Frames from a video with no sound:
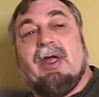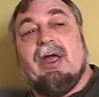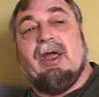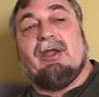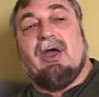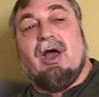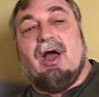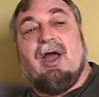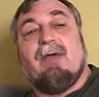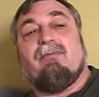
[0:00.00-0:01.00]
And
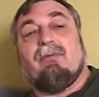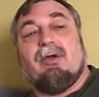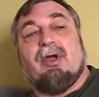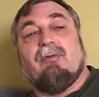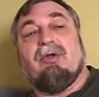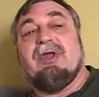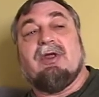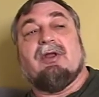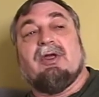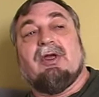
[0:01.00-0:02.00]
I'm
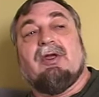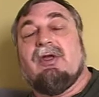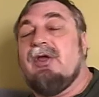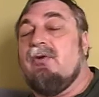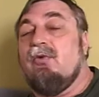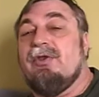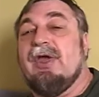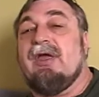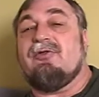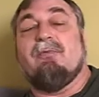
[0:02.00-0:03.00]
immediately, when
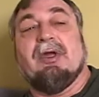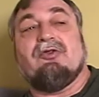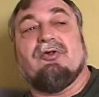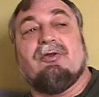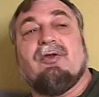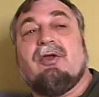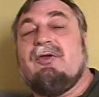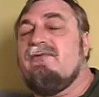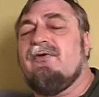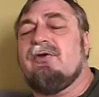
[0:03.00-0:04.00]
that's mentioned,
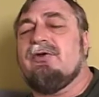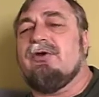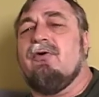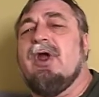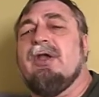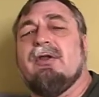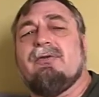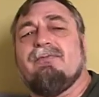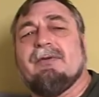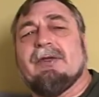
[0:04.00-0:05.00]
feel degraded.